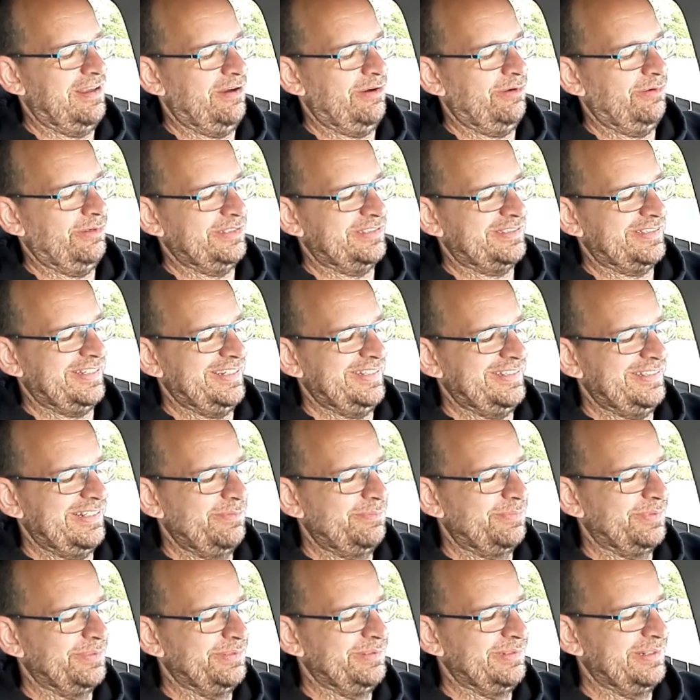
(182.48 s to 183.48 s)
was
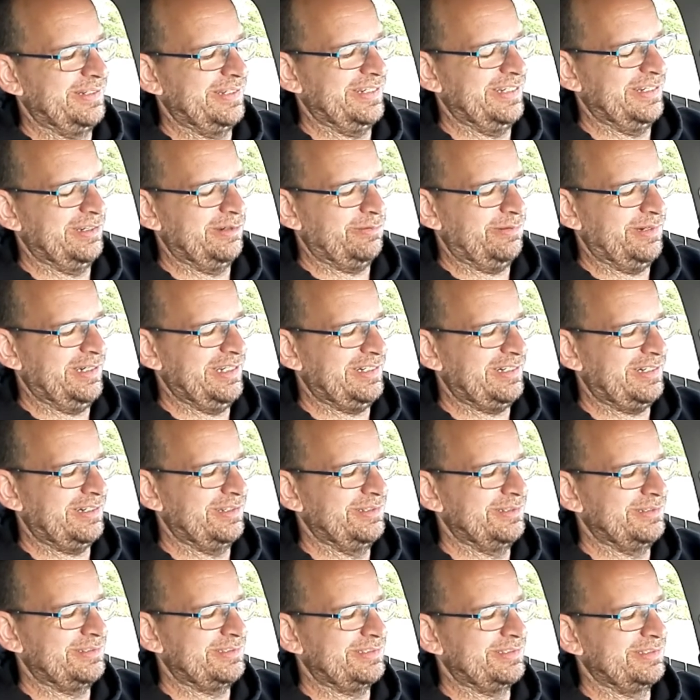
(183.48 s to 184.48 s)
actually boondocking quite
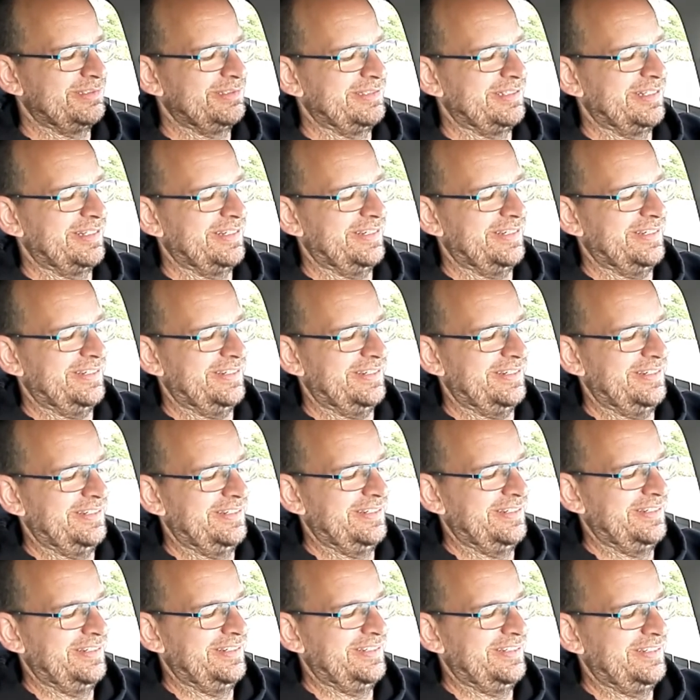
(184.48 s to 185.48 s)
close to the
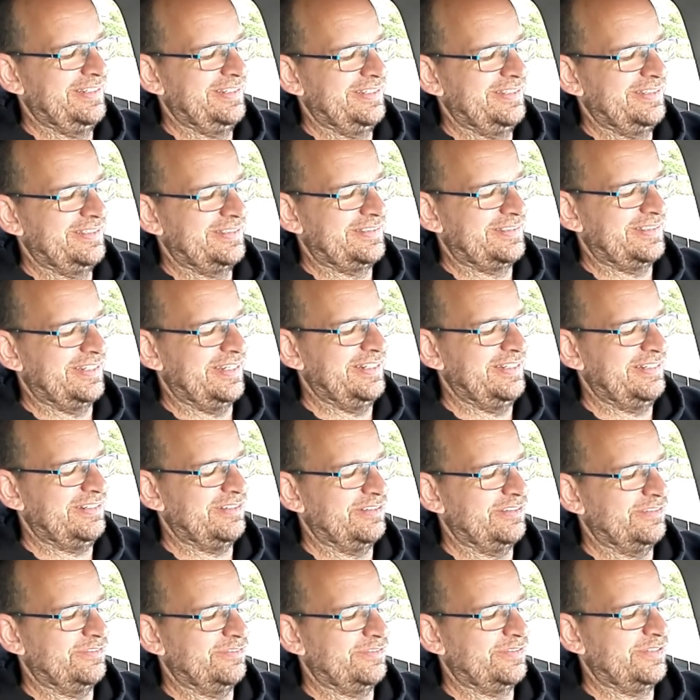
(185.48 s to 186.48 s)
center
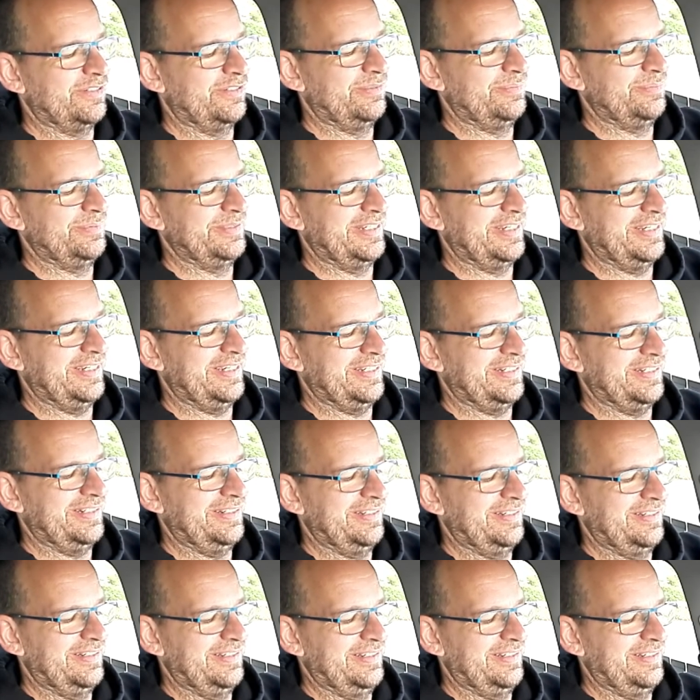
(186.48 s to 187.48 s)
of Copenhagen.
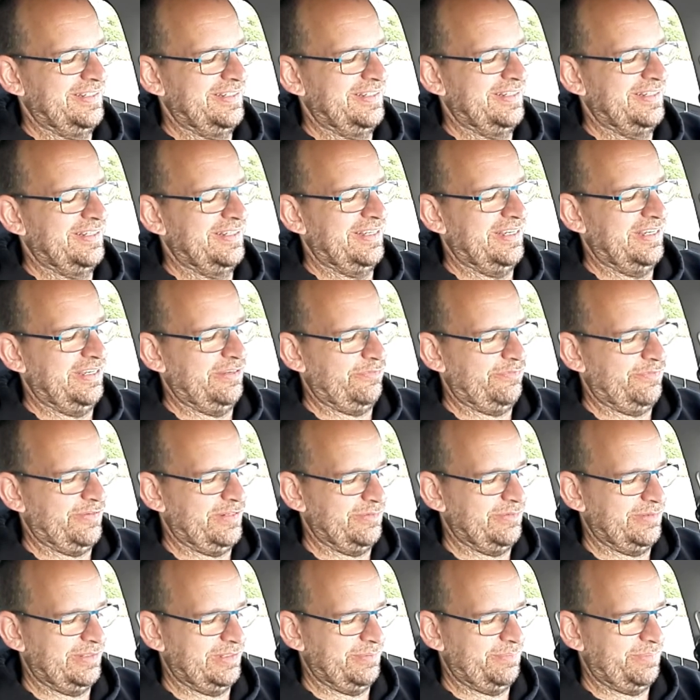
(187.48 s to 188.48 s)
I
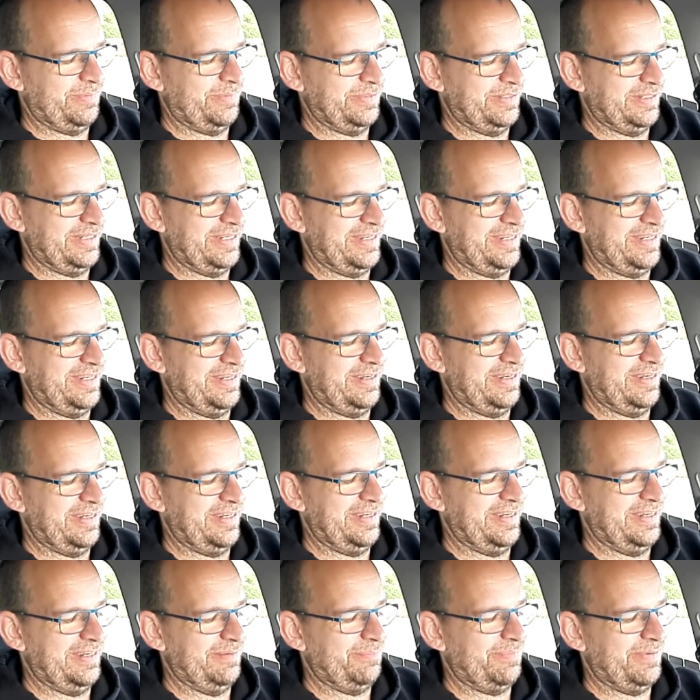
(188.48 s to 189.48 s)
found
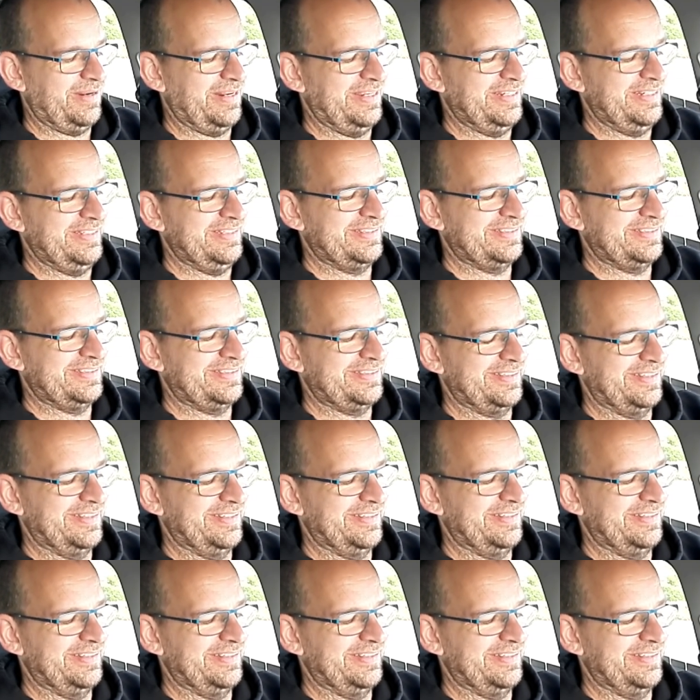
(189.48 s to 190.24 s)
a place.